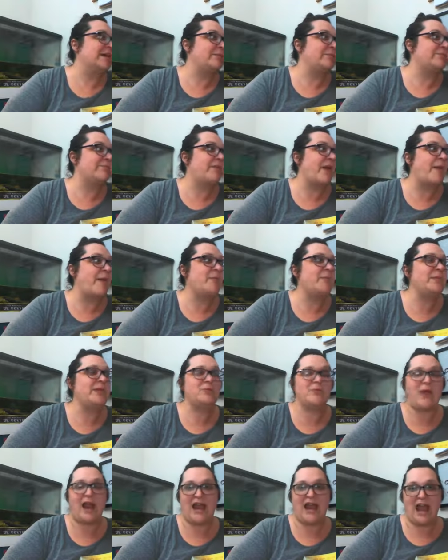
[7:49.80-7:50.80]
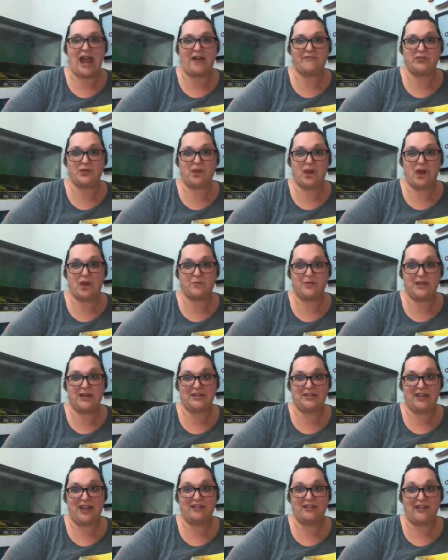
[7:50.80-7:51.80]
probably right after our
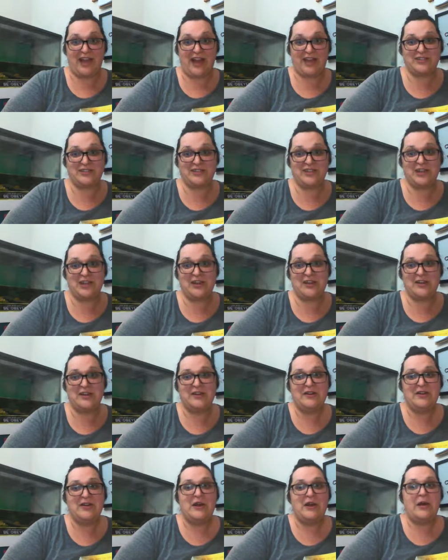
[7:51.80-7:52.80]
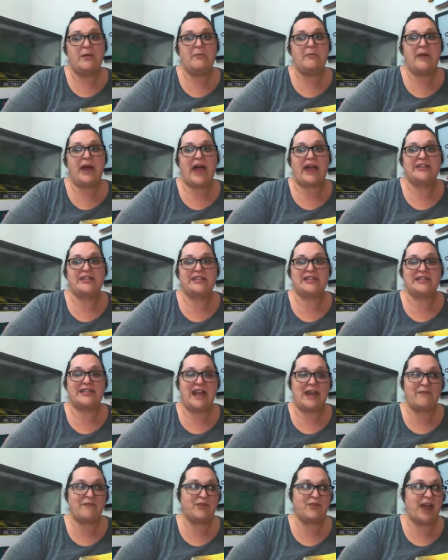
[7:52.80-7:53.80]
readathon last year but I just
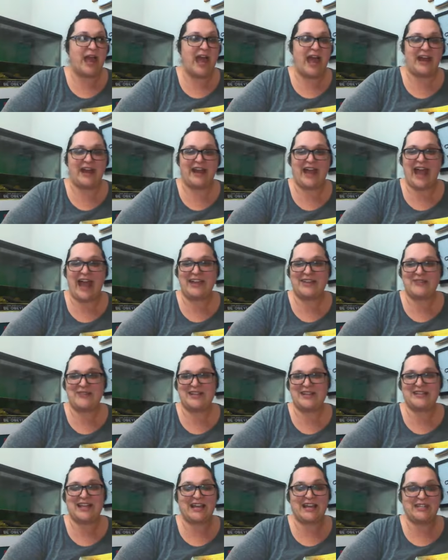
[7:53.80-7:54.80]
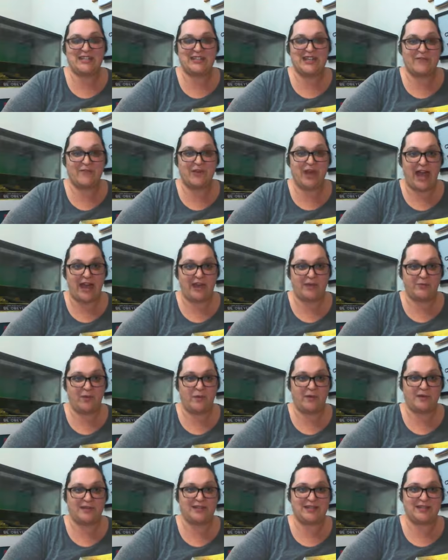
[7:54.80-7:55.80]
never had, hi, Eunice, I just never had a
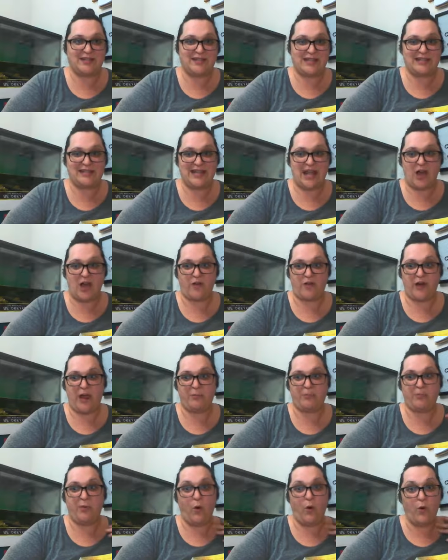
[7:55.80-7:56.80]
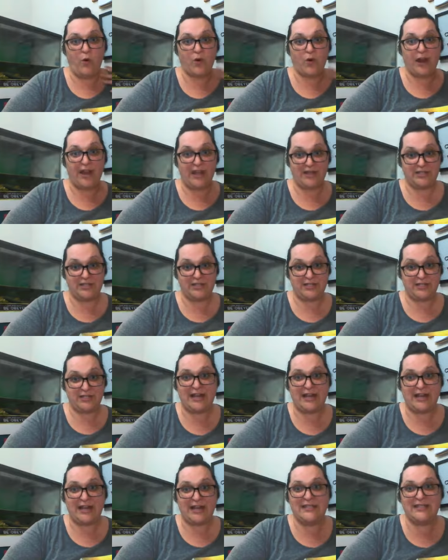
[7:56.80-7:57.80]
moment to sit down and pour into it.
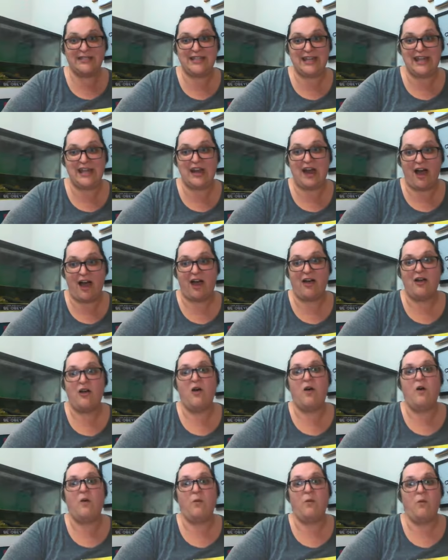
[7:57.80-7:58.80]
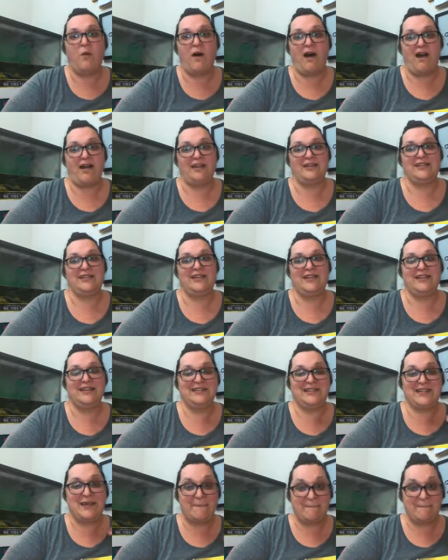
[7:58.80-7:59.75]
And I did not want to